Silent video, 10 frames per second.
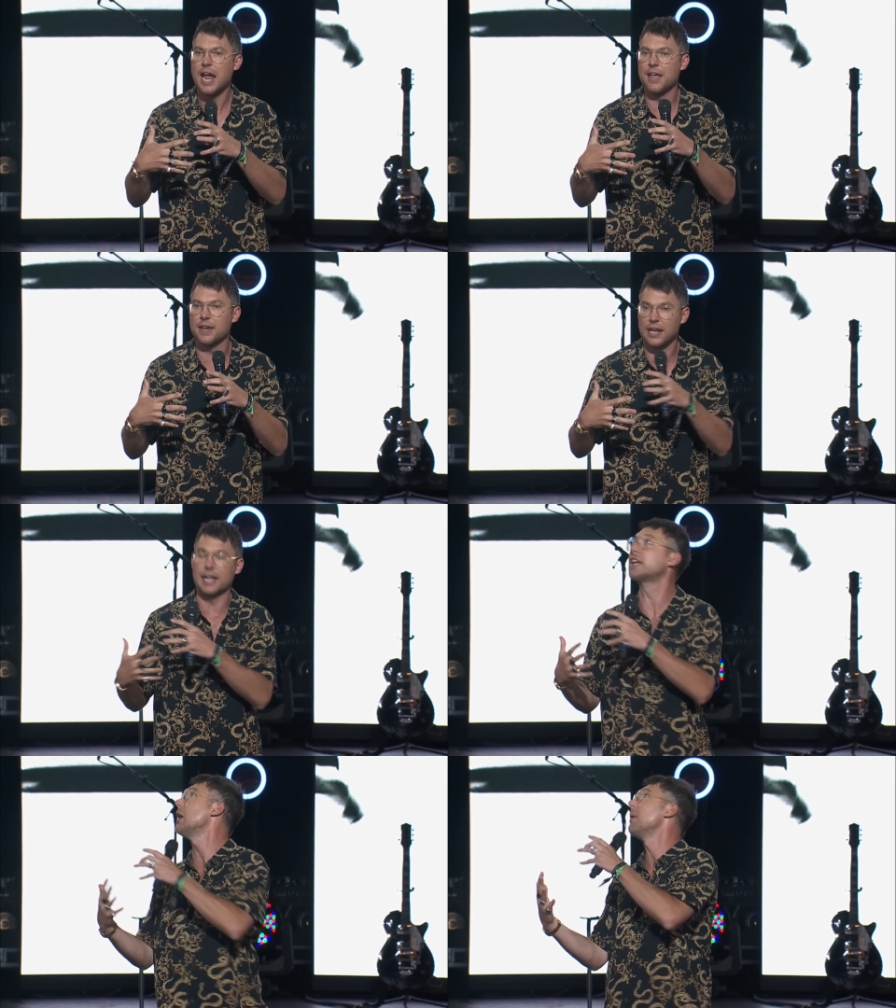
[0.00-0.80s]
And then I
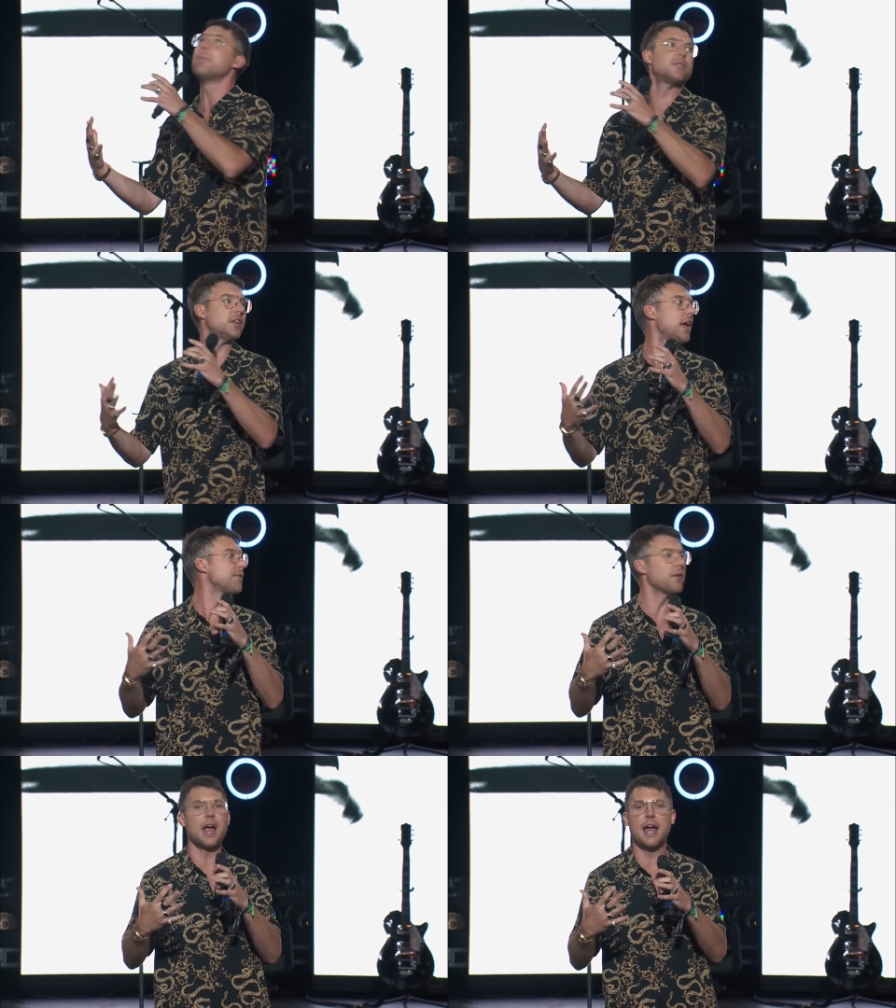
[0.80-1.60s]
like come up to,
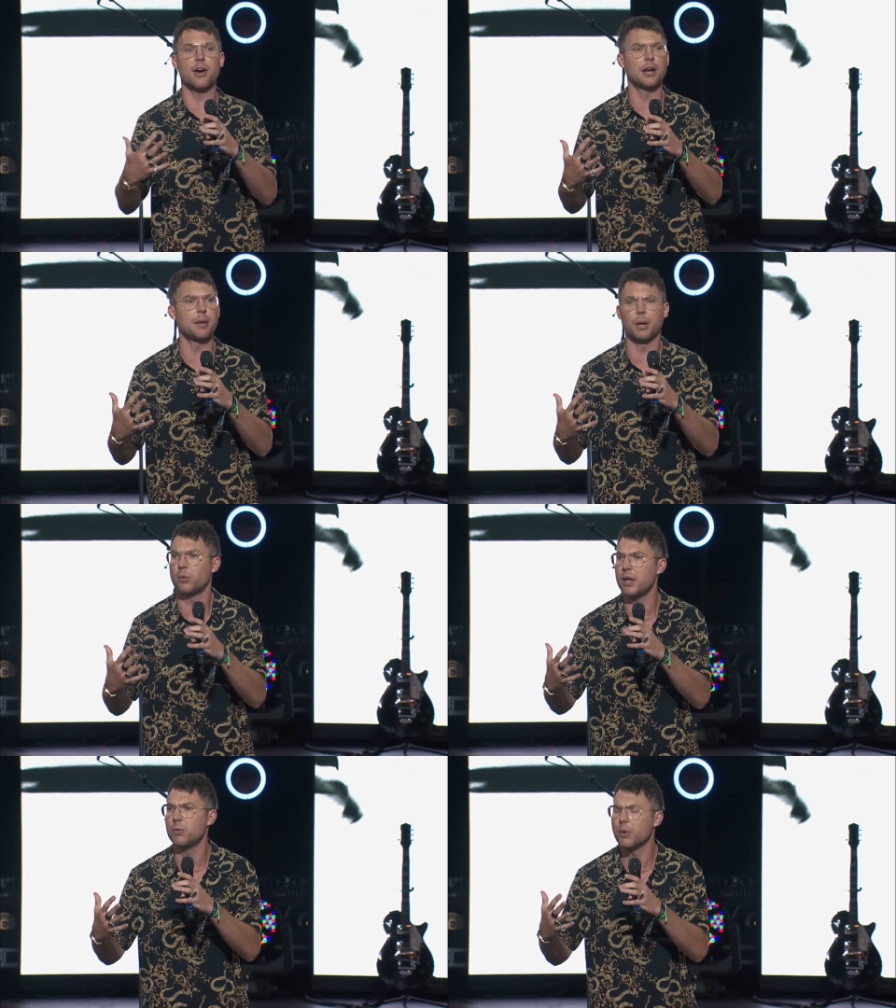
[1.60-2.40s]
for air, and I'm like, wait,